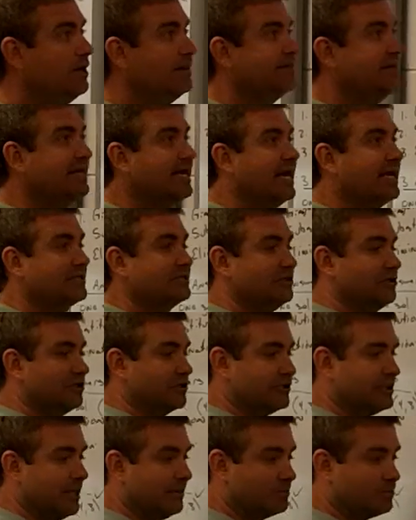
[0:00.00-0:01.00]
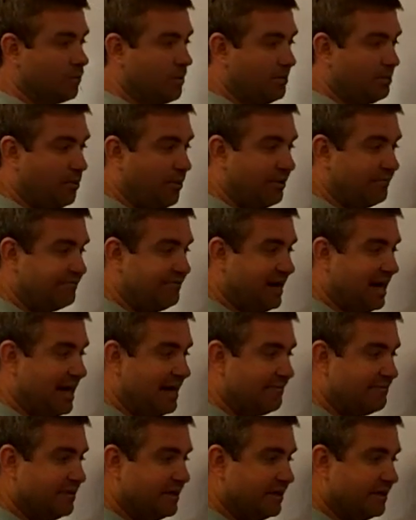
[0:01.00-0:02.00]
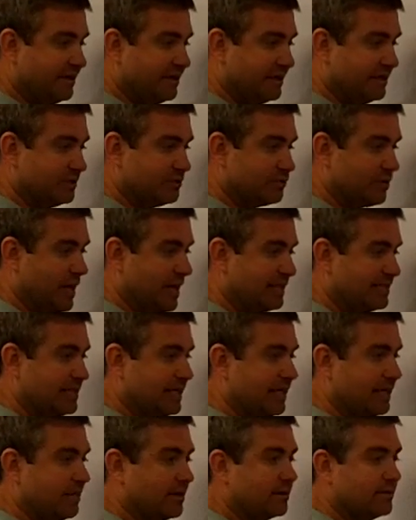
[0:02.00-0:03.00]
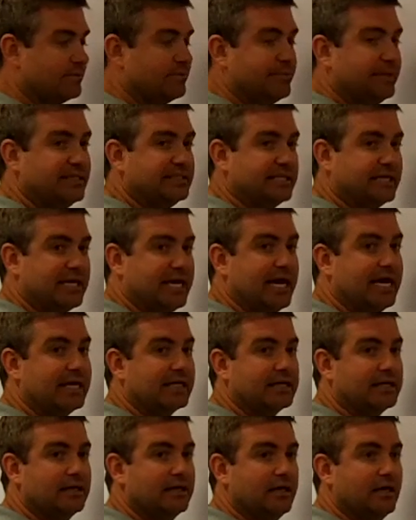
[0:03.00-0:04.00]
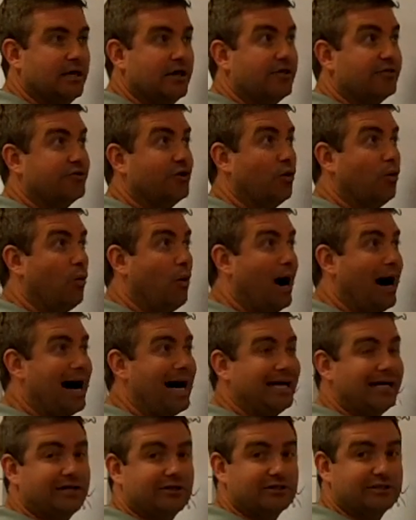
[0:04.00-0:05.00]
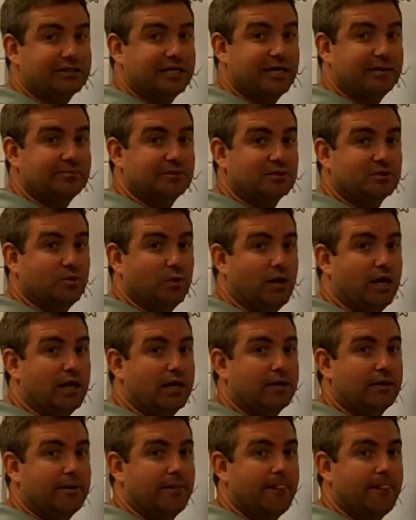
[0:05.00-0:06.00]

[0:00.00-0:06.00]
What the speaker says: The x-intercept's 1.5. There it is right there. Piece of cake. The y-intercept is what?